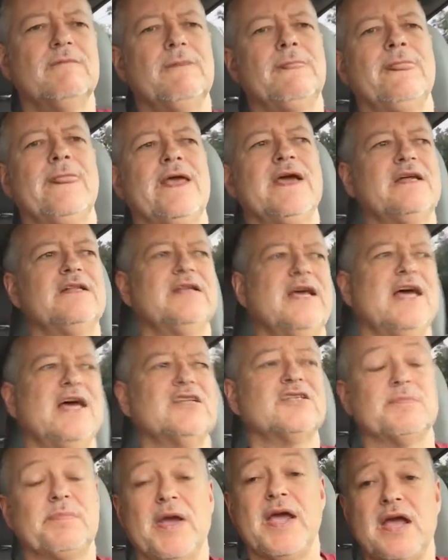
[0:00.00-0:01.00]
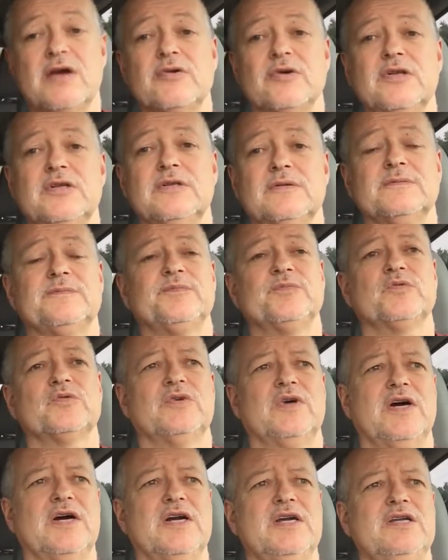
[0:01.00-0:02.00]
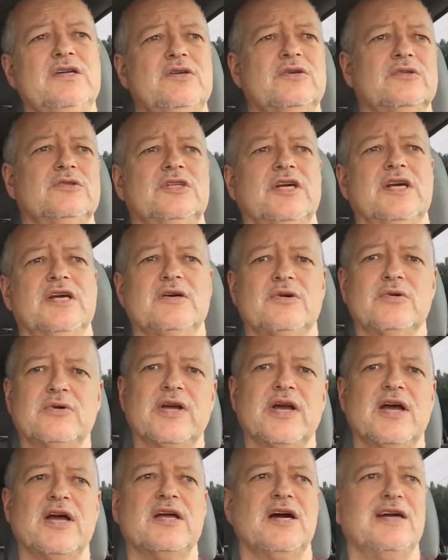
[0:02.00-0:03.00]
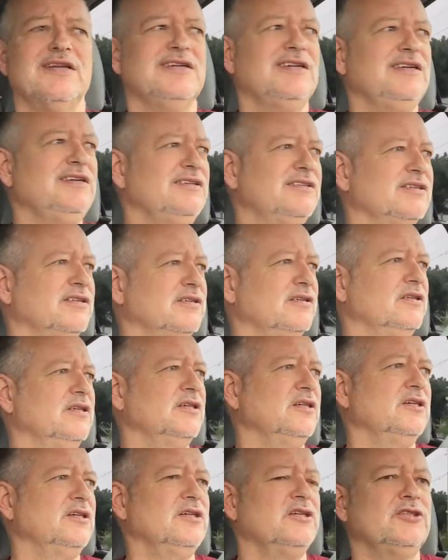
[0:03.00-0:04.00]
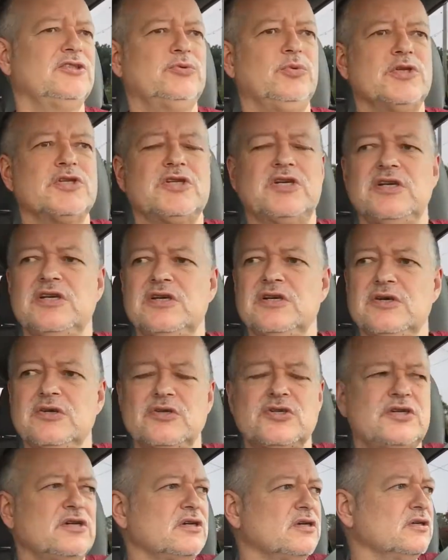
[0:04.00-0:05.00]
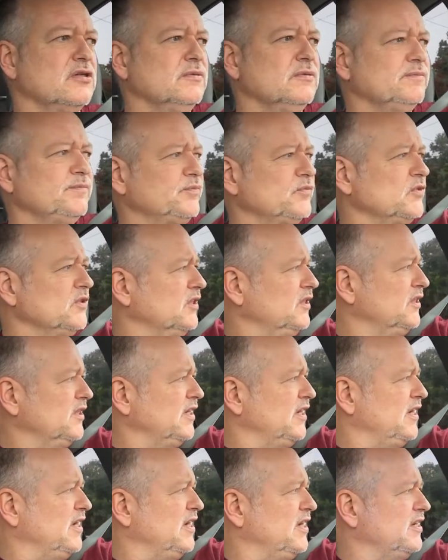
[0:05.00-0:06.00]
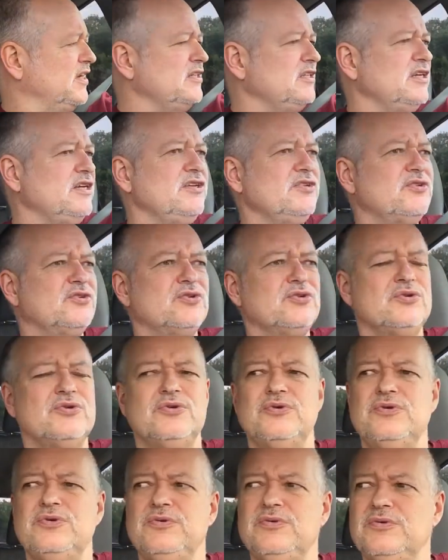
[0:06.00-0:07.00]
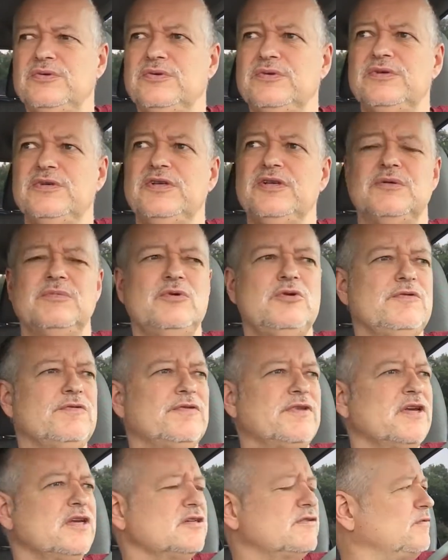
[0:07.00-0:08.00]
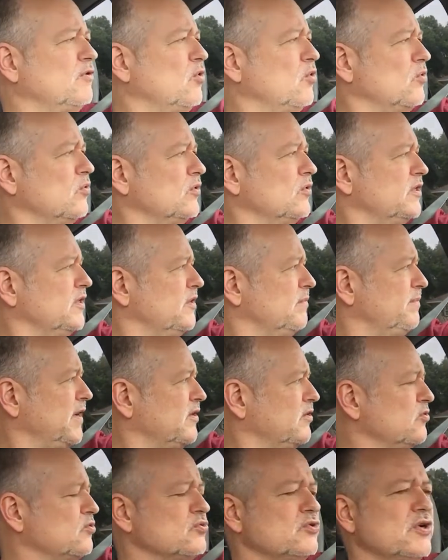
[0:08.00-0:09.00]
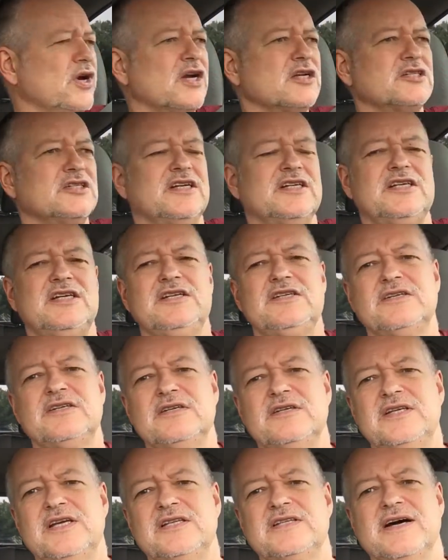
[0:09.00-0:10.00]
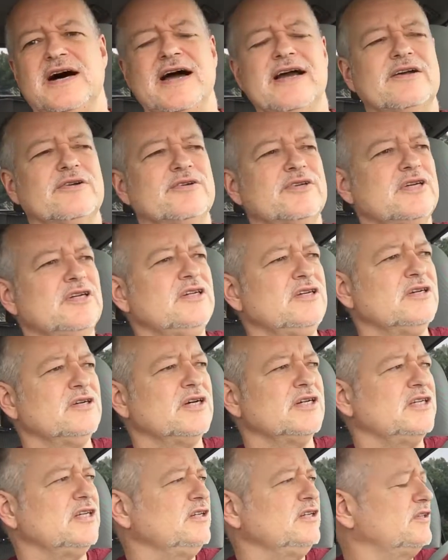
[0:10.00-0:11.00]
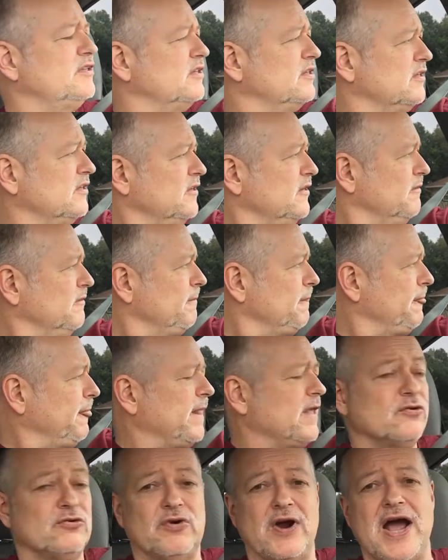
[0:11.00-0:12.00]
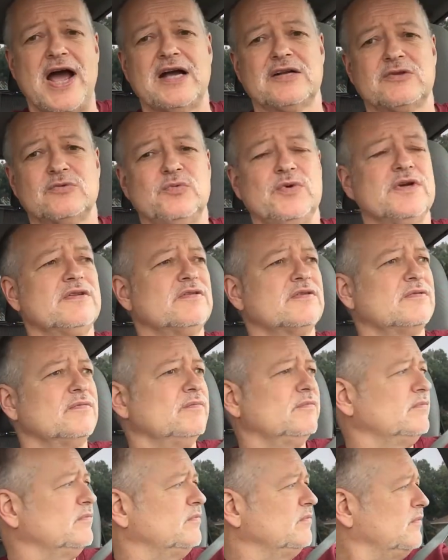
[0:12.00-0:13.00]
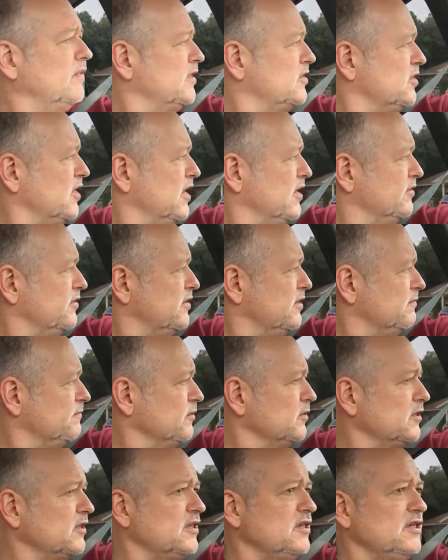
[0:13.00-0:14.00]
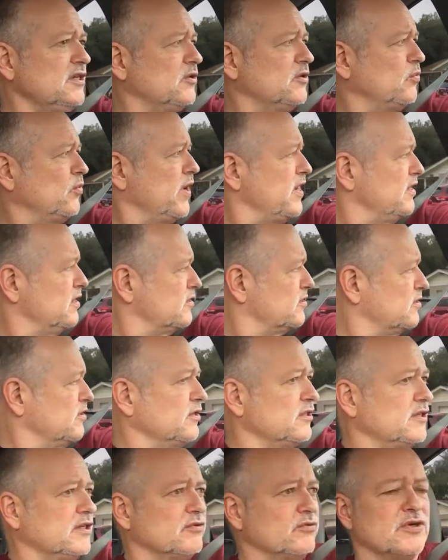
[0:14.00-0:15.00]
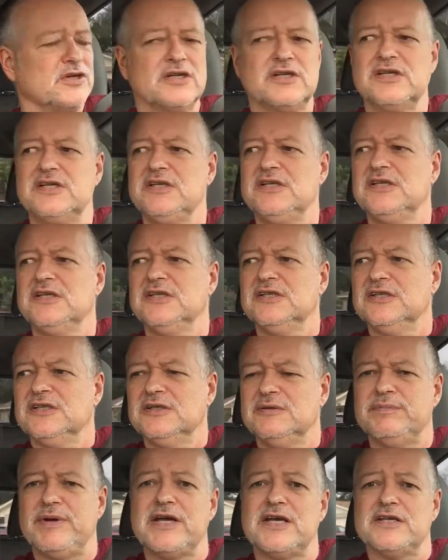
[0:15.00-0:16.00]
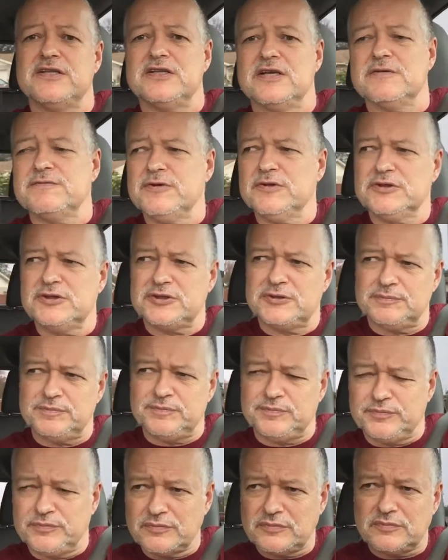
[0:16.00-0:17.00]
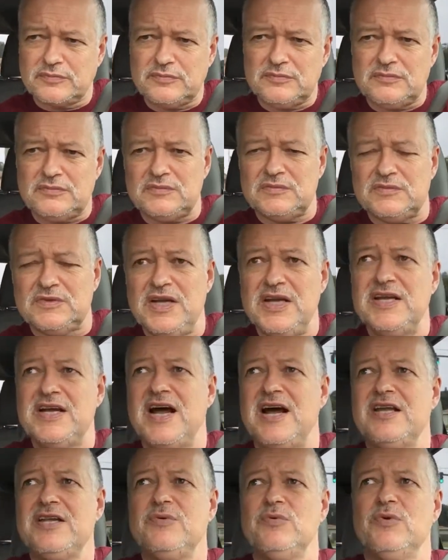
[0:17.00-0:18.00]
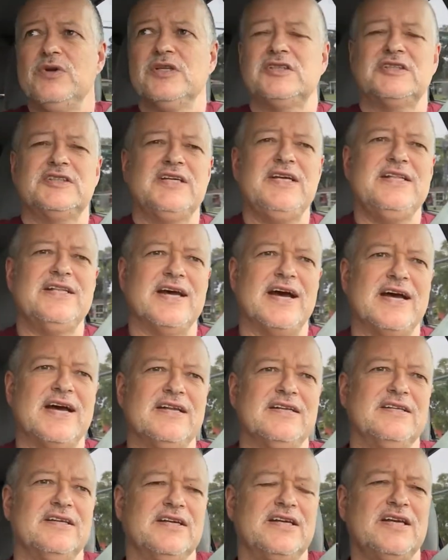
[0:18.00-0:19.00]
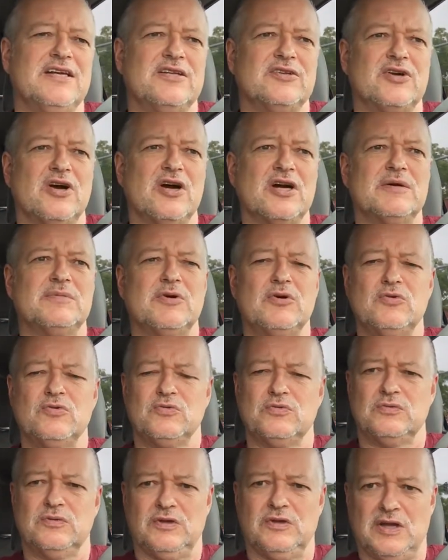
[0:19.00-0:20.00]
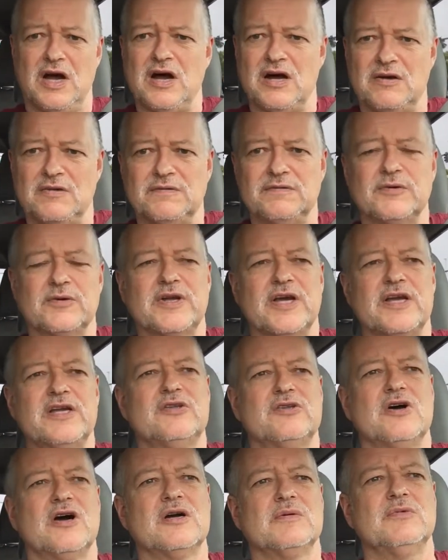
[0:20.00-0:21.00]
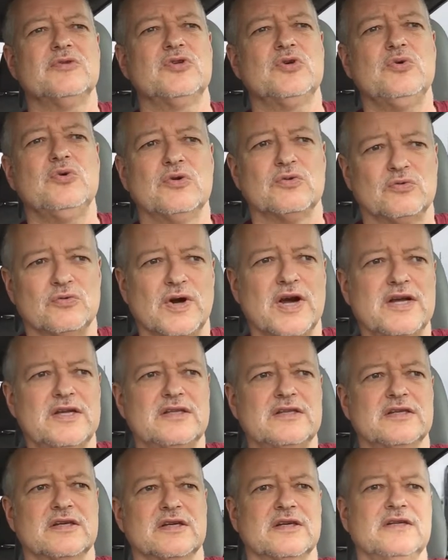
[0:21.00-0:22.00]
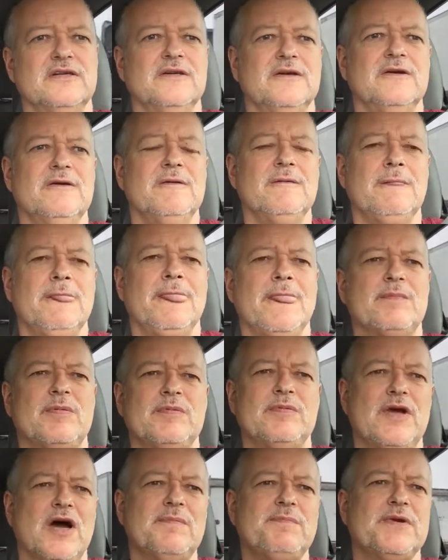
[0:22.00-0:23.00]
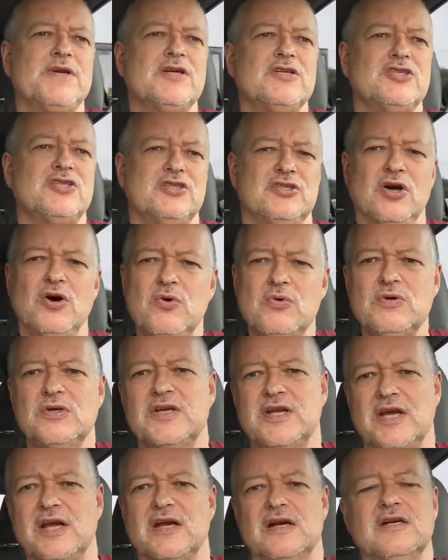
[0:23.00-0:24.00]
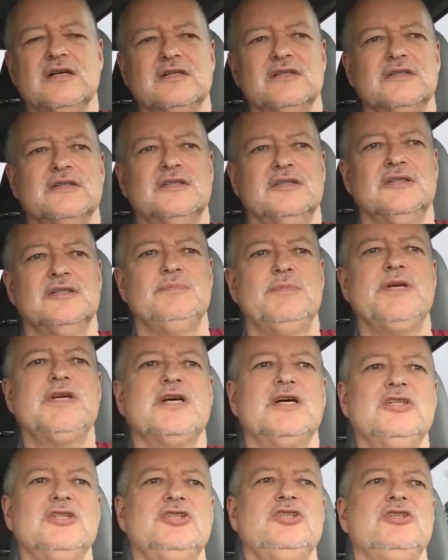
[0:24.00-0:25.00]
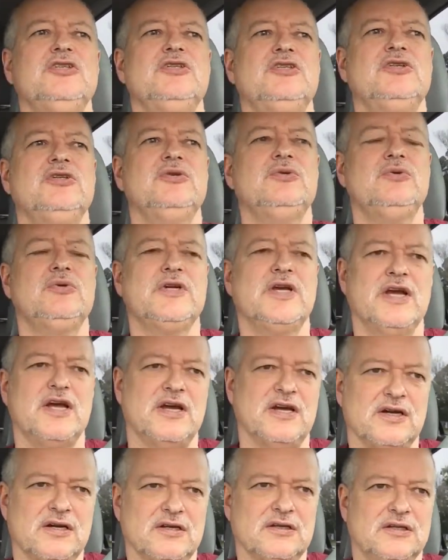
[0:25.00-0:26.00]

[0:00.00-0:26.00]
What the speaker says: and as a parent, right, you're saying, okay, I need to switch gears here, and I need to, move things forward in a better direction. I need to get dialed in here. I need to interact with my child differently in a way that's going to really make a difference. And how you want to see that, again, talk about love, okay, you talk about doing the right thing, but not because you don't care, because you do care.